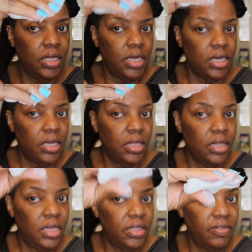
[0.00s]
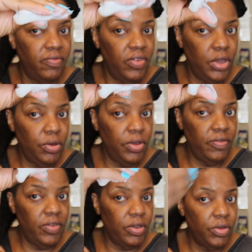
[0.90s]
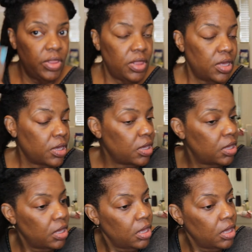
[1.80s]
thick. That's very, very thick.